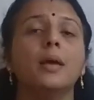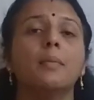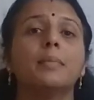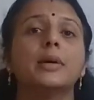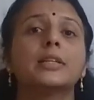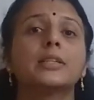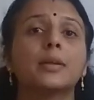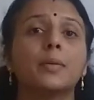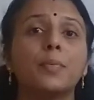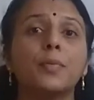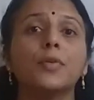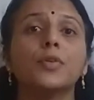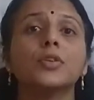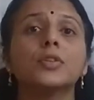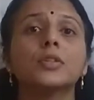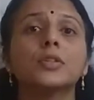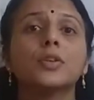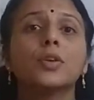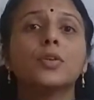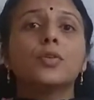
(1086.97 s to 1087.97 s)
But
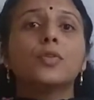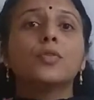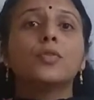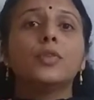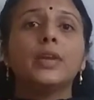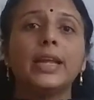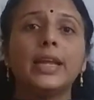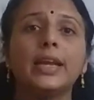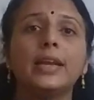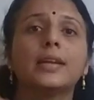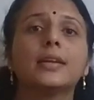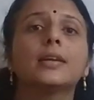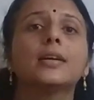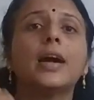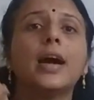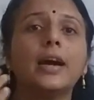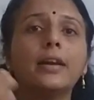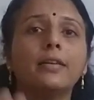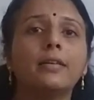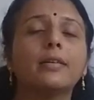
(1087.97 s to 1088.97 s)
suppose you need
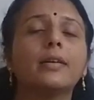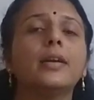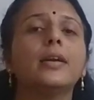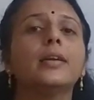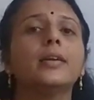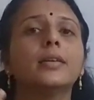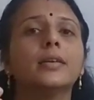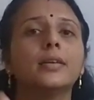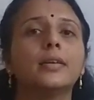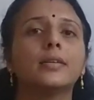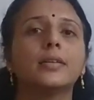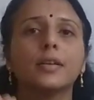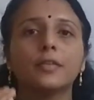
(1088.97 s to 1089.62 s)
100